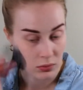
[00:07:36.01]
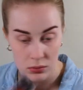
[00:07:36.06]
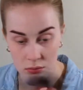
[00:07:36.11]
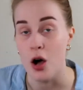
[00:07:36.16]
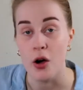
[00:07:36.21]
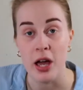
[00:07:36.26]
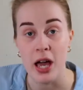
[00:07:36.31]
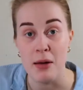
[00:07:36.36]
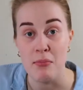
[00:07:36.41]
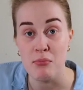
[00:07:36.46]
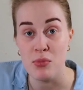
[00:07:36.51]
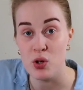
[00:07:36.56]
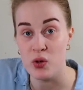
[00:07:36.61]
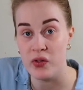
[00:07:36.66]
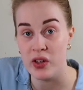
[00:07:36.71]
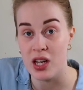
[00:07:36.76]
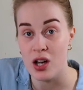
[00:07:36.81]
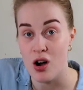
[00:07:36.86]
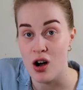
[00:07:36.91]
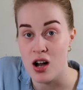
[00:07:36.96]
Okay,
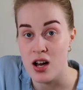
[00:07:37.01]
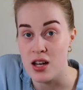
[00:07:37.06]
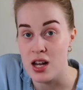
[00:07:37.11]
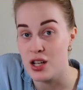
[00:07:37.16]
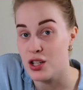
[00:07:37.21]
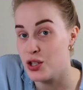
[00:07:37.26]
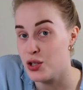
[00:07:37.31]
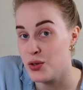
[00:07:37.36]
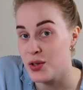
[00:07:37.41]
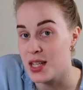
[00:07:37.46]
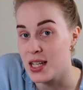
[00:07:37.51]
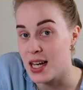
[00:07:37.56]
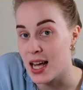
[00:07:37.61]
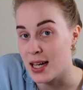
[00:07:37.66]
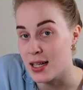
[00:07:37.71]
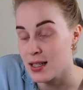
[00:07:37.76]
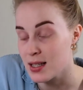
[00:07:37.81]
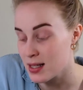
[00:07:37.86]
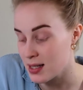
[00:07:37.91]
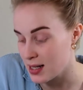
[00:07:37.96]
moving on to the
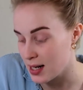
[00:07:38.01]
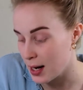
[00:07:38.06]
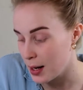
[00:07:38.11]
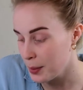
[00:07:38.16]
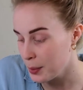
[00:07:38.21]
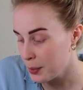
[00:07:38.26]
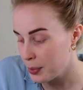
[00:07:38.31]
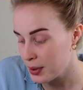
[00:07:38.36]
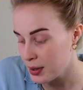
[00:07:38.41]
next step.